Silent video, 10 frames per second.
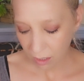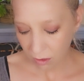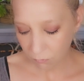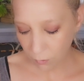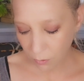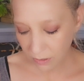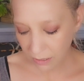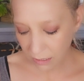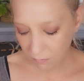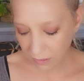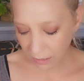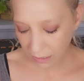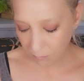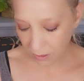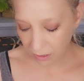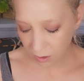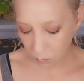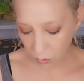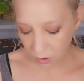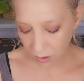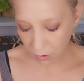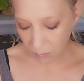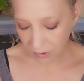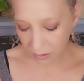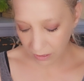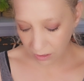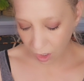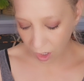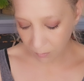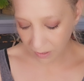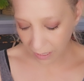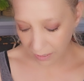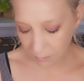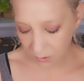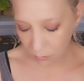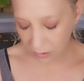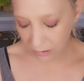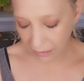The frequency of dynamics supports our ability to harmonize between